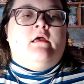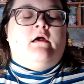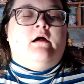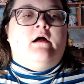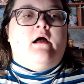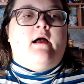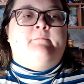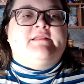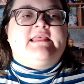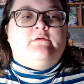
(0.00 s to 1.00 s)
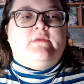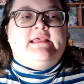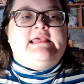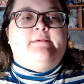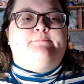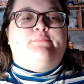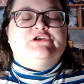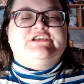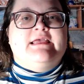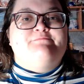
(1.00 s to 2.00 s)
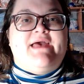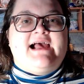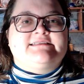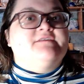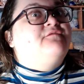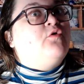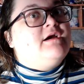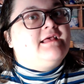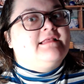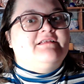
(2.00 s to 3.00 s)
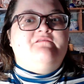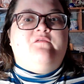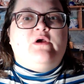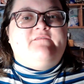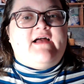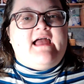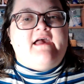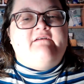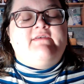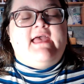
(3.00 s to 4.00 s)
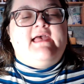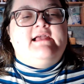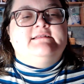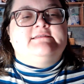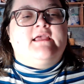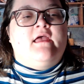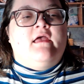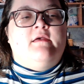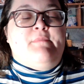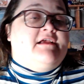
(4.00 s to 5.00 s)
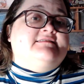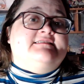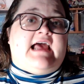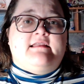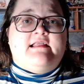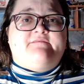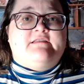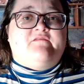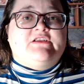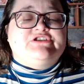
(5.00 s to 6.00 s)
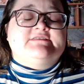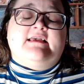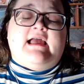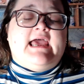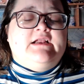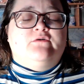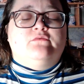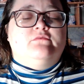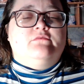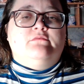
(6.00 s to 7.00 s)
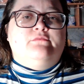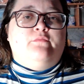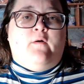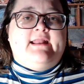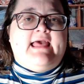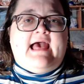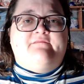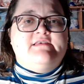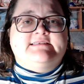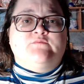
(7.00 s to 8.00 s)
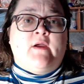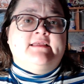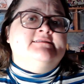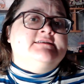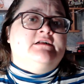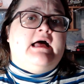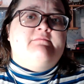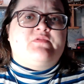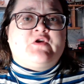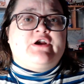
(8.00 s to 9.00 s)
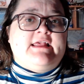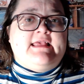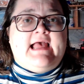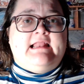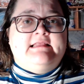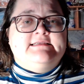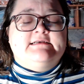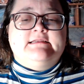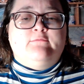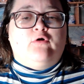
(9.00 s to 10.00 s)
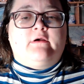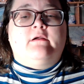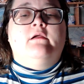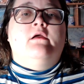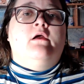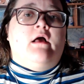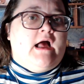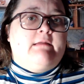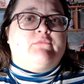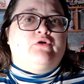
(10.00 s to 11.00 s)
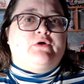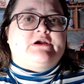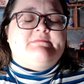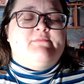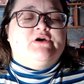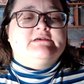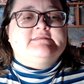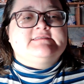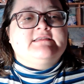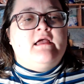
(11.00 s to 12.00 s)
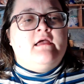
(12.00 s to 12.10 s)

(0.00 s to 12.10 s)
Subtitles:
But then we keep pushing it back to 40, then 45, and Maris has had enough of it. She's like, I don't want to have this wait until I'm 30 kind of deal anymore. I'm going to work my books.